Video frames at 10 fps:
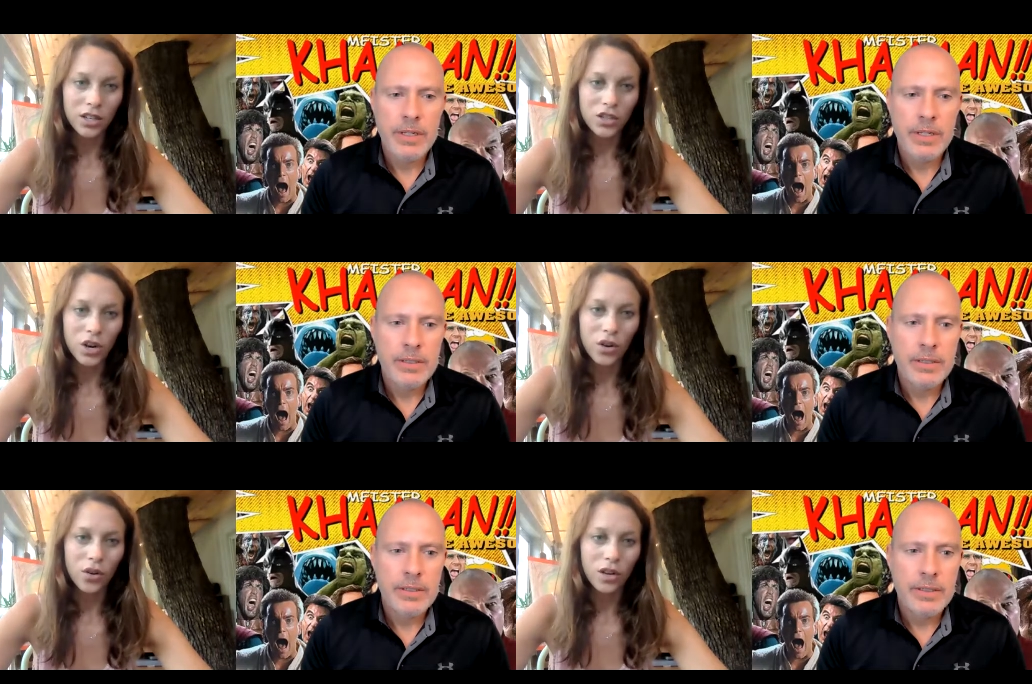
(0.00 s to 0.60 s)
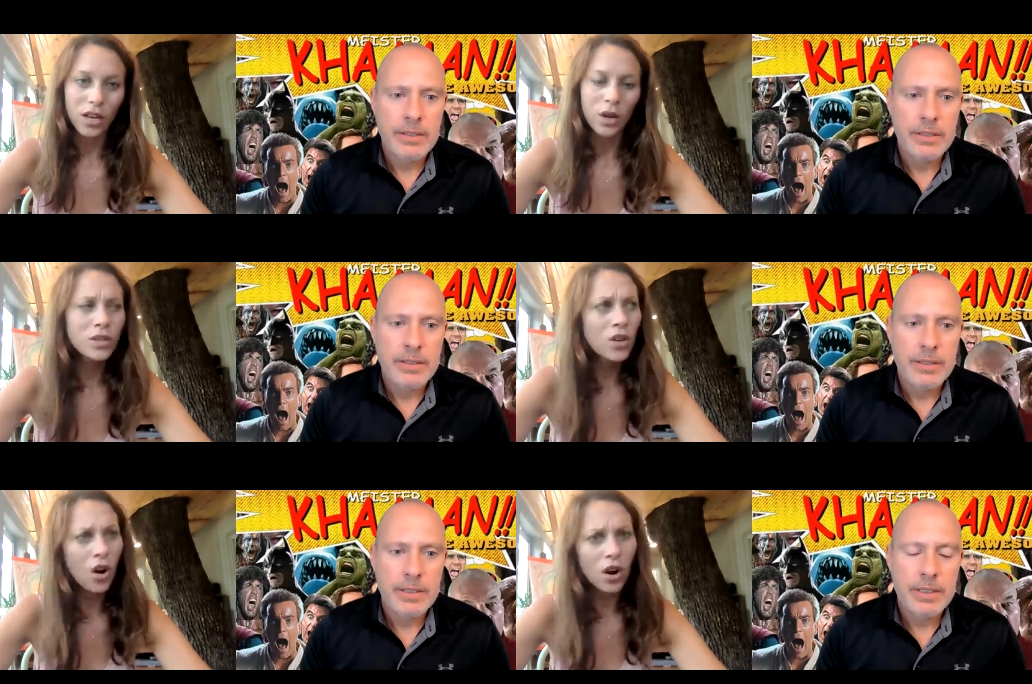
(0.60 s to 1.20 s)
Speaker 1: Joke. It was
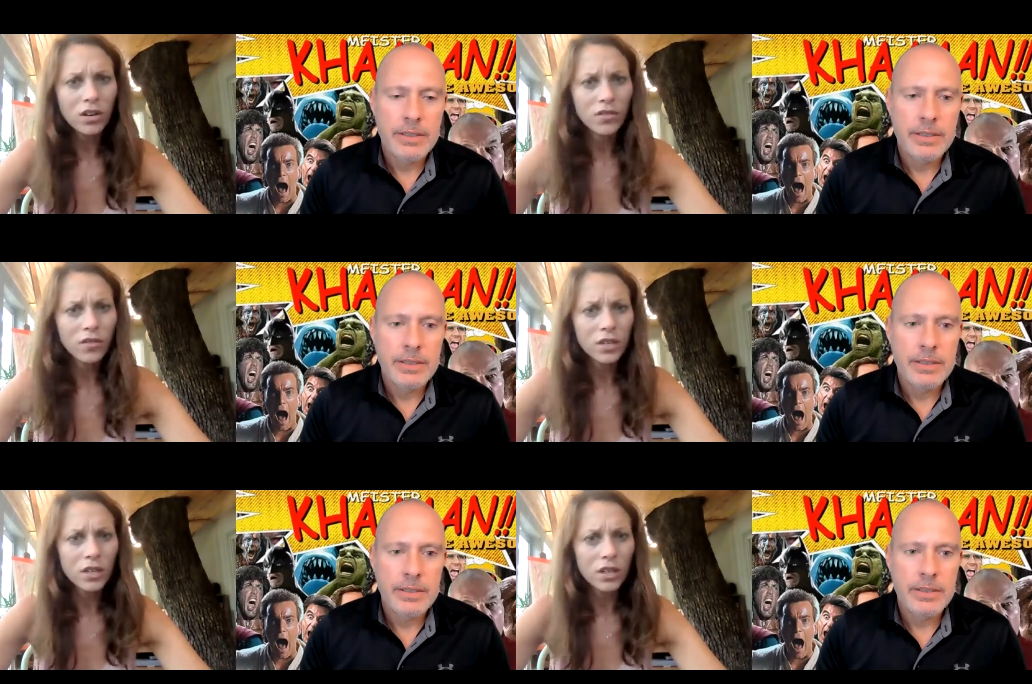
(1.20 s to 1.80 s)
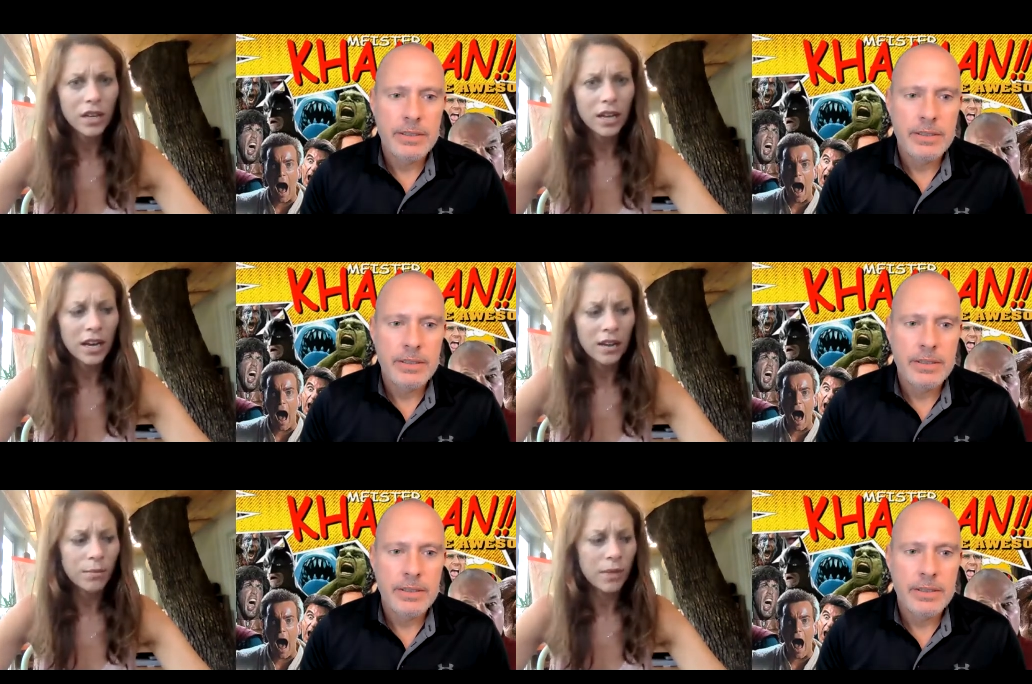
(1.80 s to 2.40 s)
hard to get a,
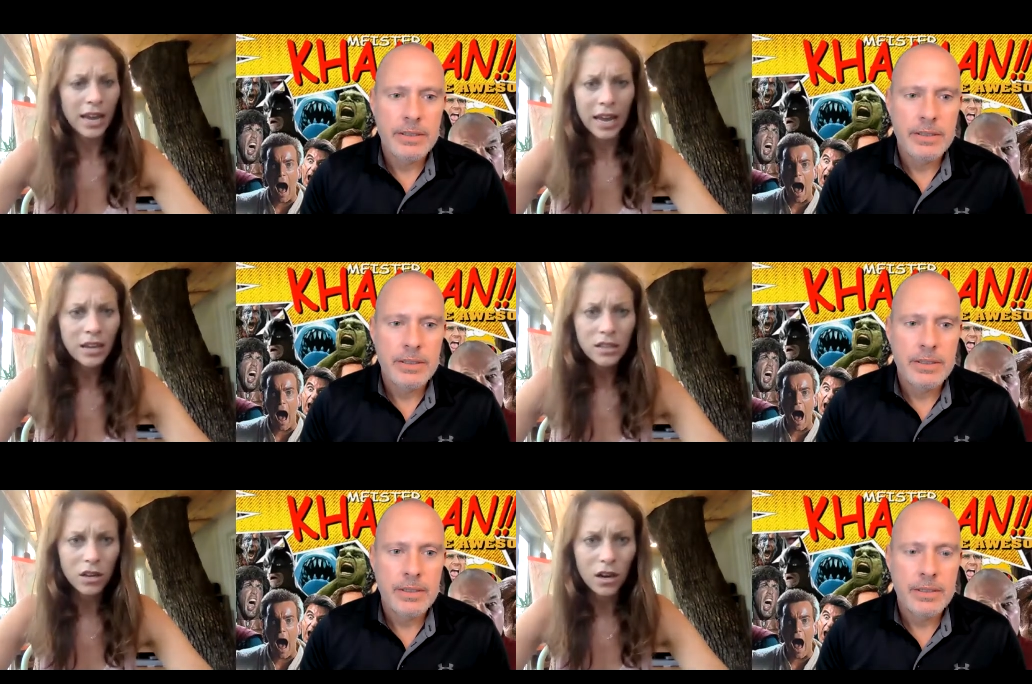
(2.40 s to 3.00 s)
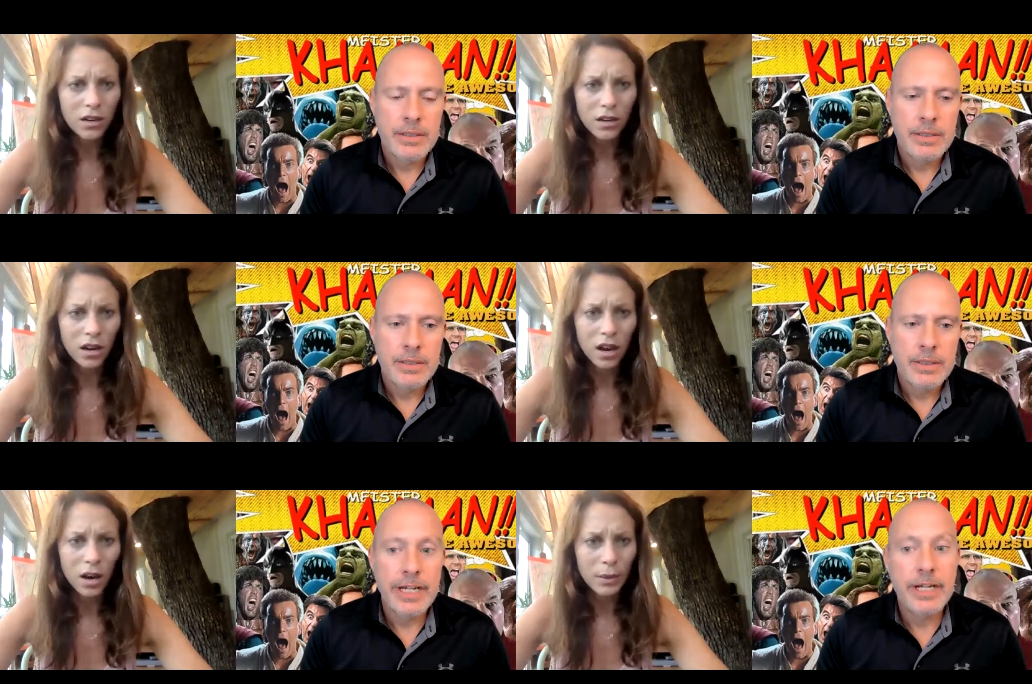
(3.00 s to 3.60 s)
my hands on a
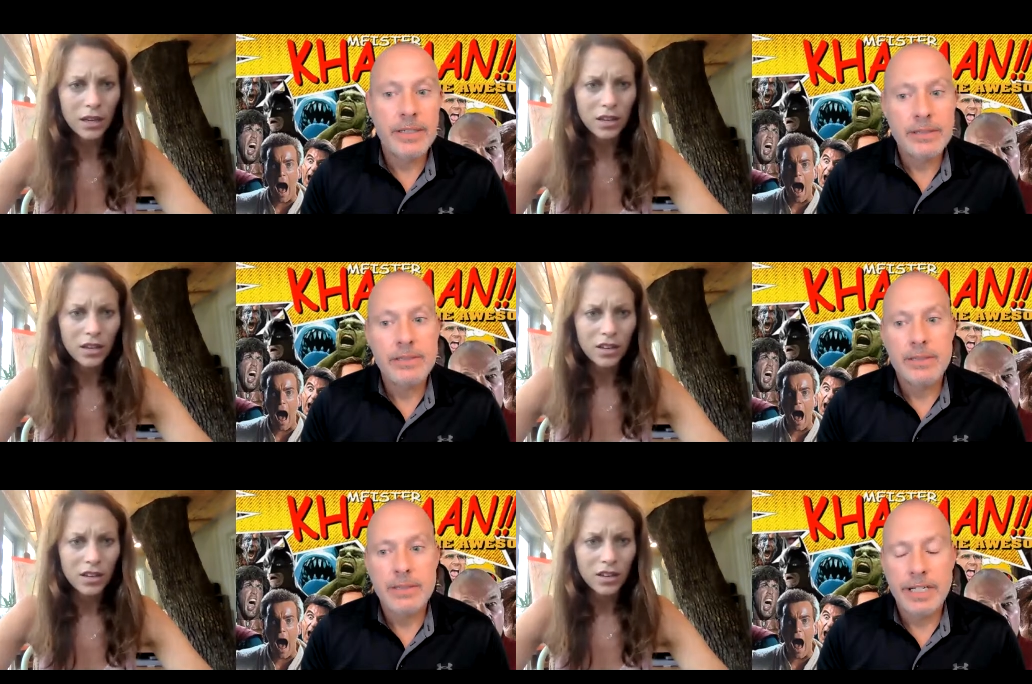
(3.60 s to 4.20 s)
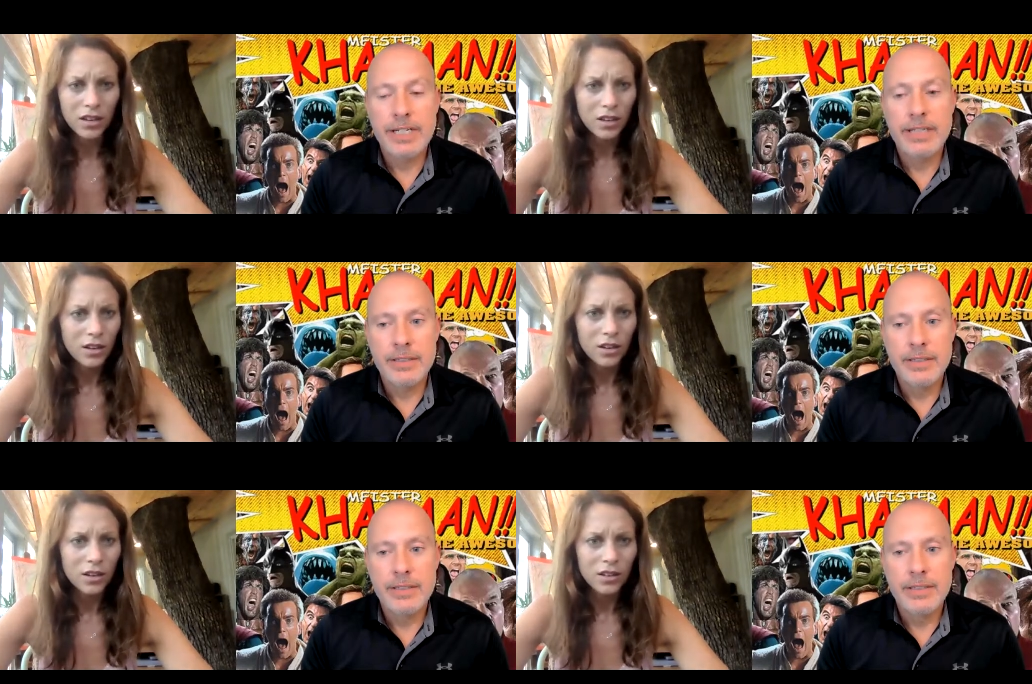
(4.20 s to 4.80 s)
copy.
Speaker 2: Yeah. Yeah.
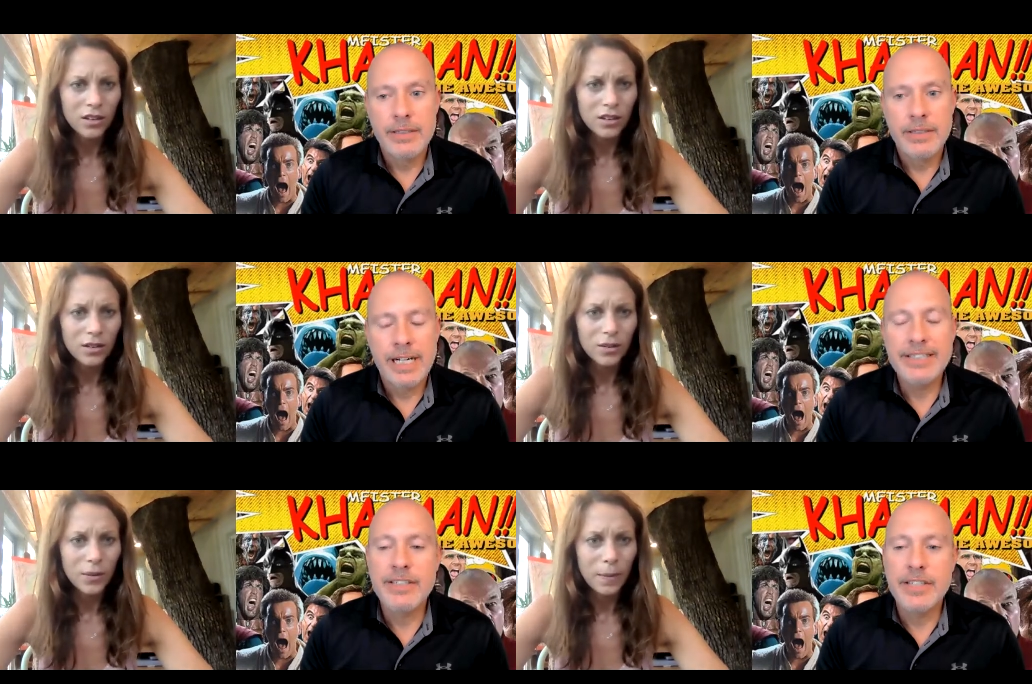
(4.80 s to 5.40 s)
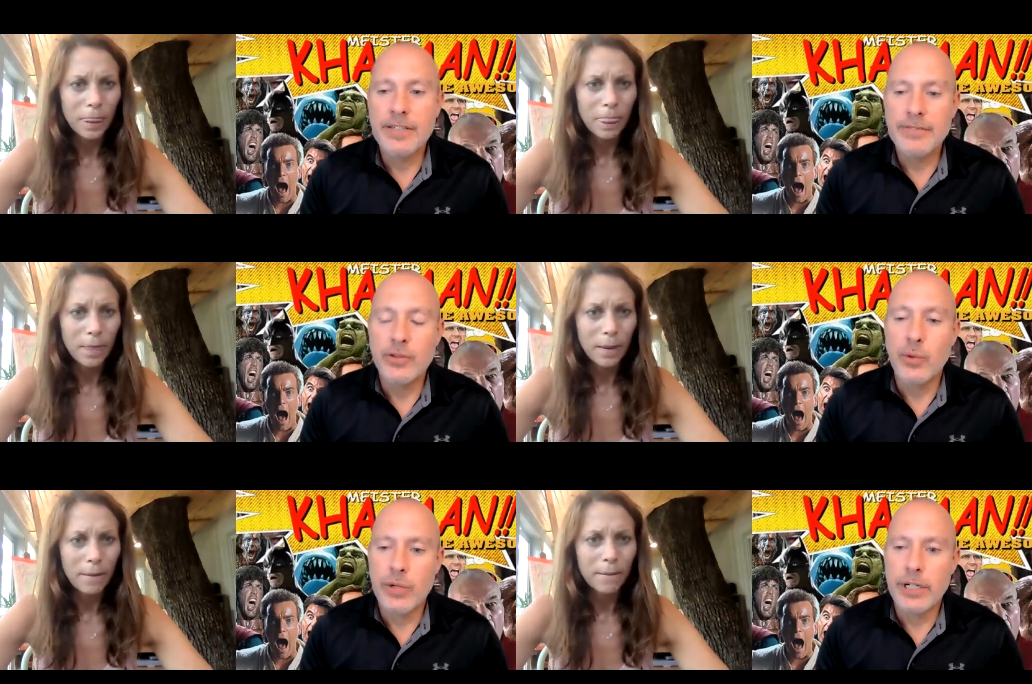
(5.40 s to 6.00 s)
That's a tough
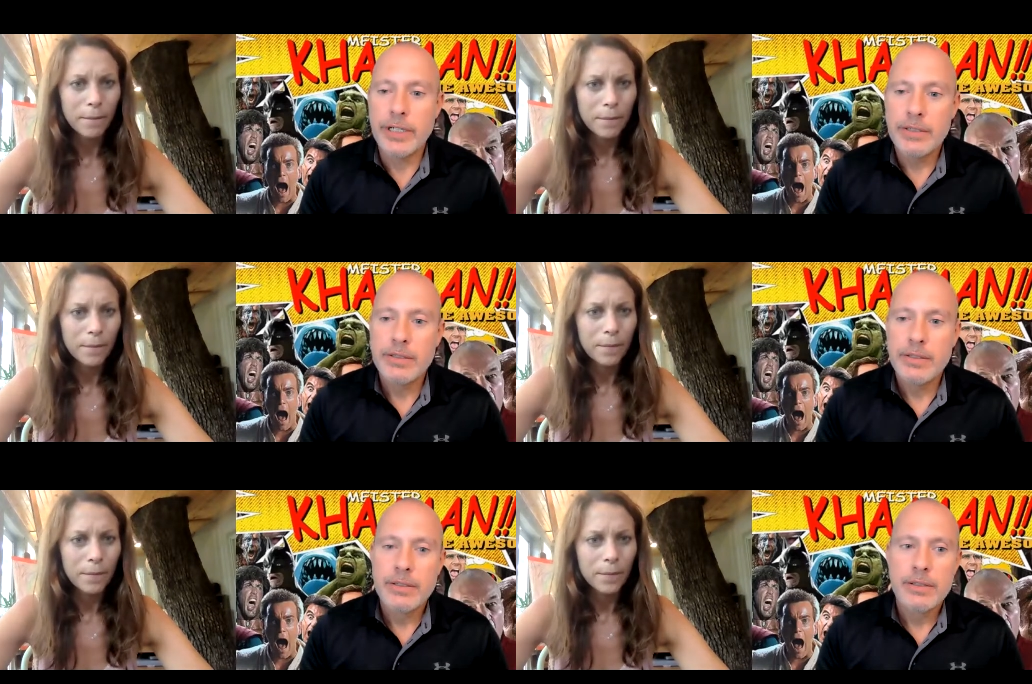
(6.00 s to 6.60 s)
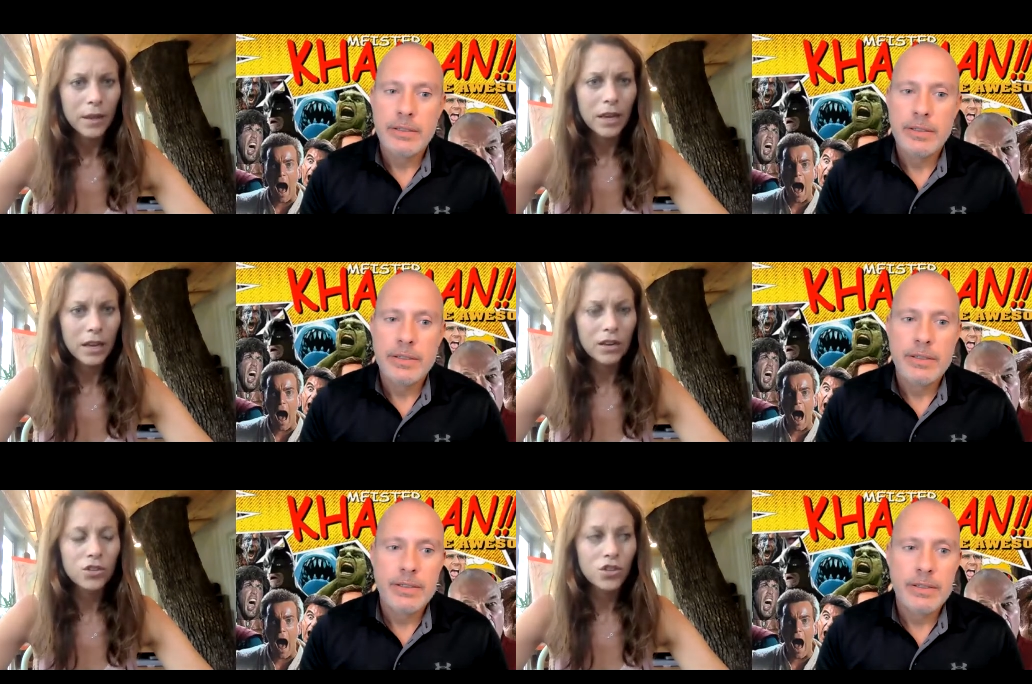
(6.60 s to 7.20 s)
story.
Speaker 1: It
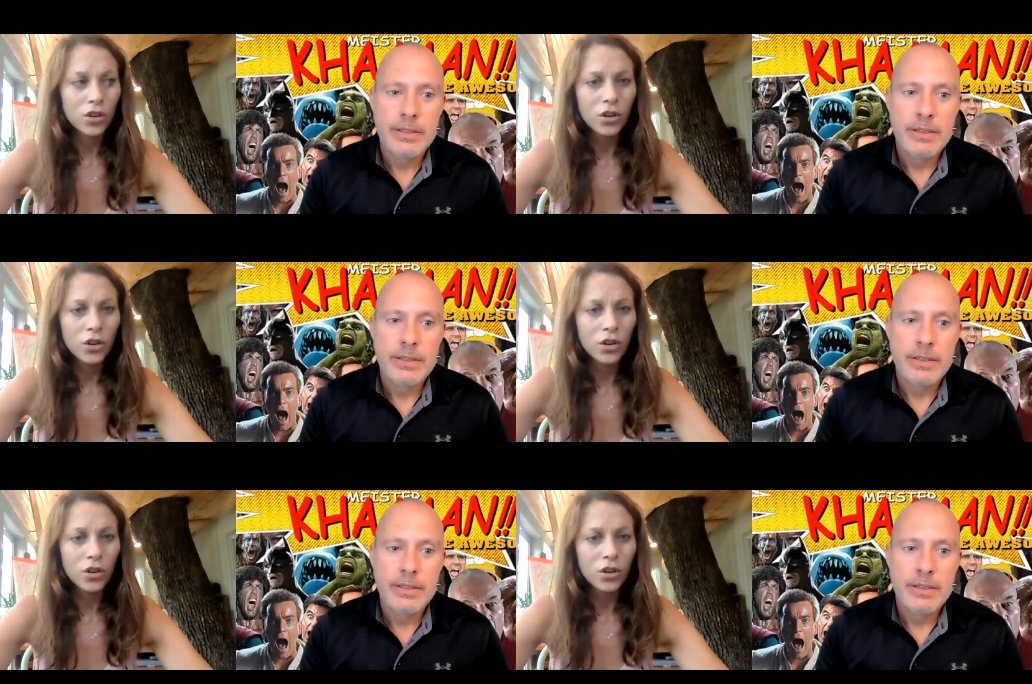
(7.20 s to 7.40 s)
sure